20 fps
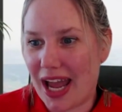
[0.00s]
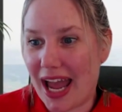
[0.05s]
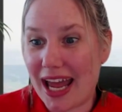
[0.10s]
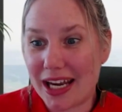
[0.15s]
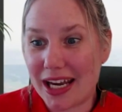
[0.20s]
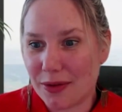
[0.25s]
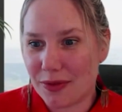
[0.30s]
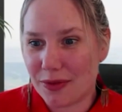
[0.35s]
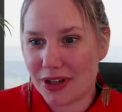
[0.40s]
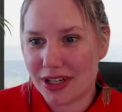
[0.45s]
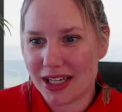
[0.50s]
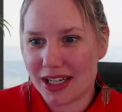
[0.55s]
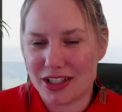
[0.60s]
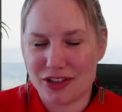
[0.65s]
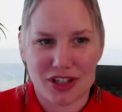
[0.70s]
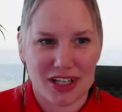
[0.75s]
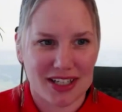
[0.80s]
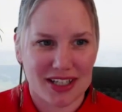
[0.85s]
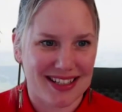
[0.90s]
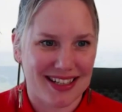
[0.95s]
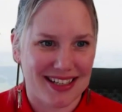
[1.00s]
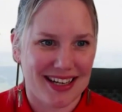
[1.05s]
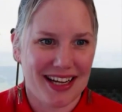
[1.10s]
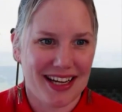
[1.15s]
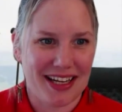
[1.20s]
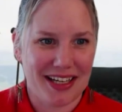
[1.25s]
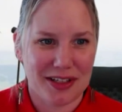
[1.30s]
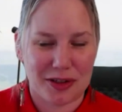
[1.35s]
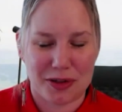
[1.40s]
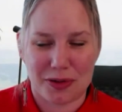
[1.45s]
anyone interested
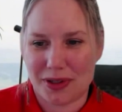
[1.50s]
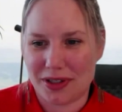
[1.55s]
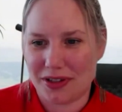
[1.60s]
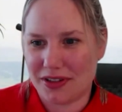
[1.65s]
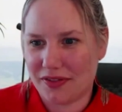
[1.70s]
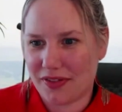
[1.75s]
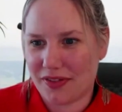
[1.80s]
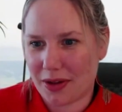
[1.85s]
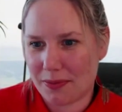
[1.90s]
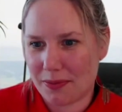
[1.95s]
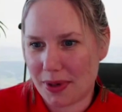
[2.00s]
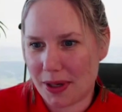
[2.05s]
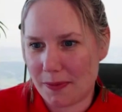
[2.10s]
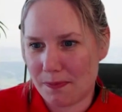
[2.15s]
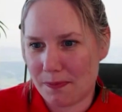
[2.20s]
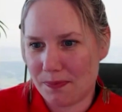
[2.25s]
in career development.